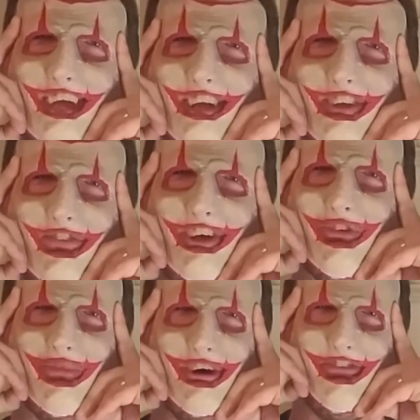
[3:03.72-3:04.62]
it to fit
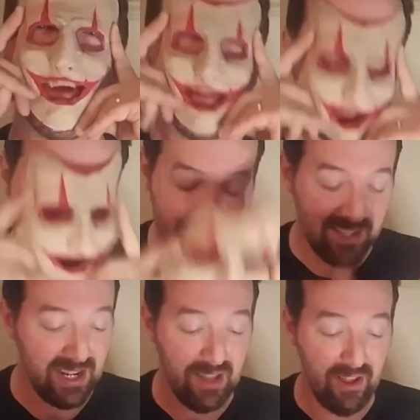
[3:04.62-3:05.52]
over my face,
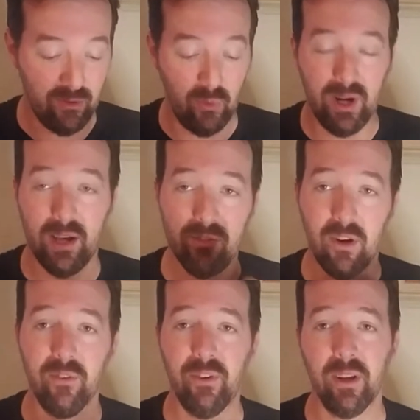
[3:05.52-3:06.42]
and that's where I
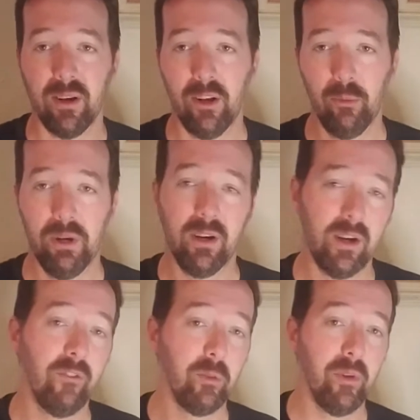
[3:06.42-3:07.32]
started feeling a little bit
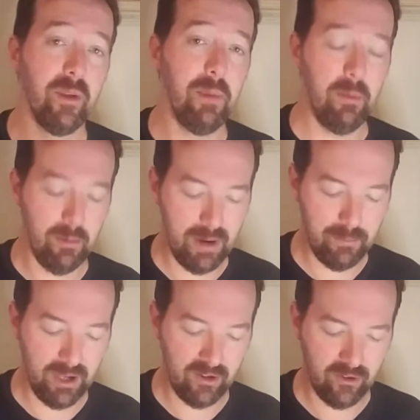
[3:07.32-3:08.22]
uncomfortable that maybe it
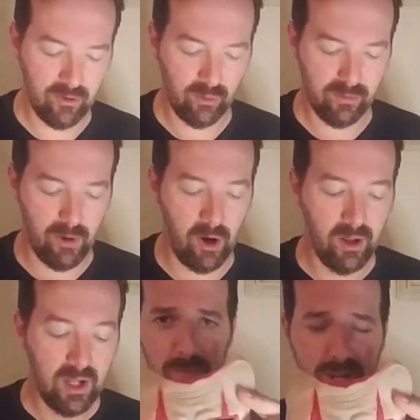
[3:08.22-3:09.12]
might be too
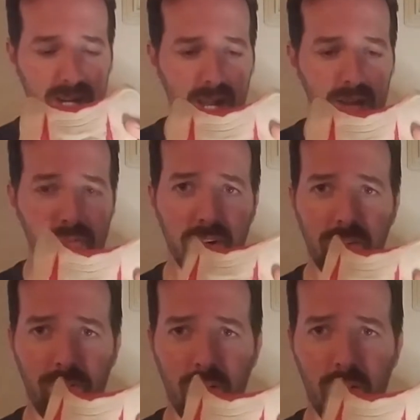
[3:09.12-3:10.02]
small. But I got very
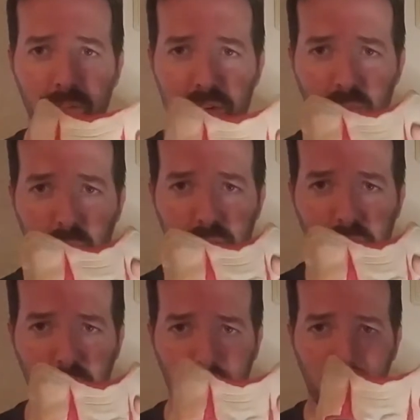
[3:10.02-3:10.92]
far on this one
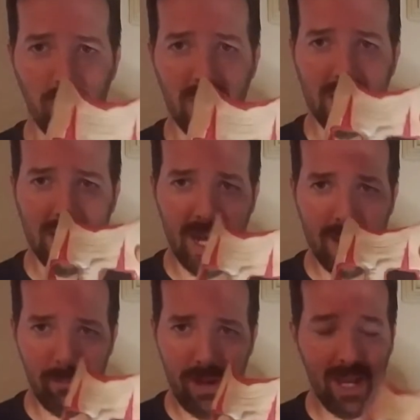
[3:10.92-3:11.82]
to where I got
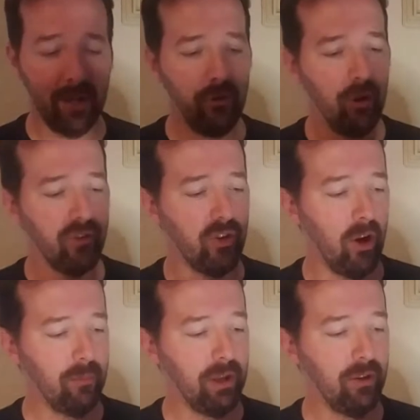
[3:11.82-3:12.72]
it painted. Y'all
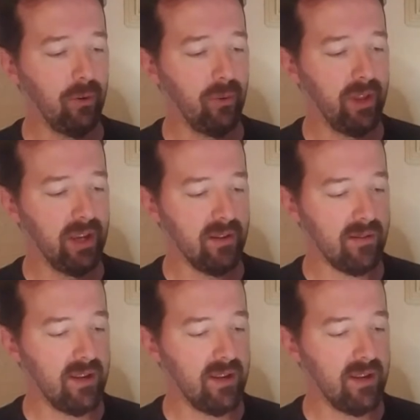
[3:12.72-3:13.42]
saw me do this,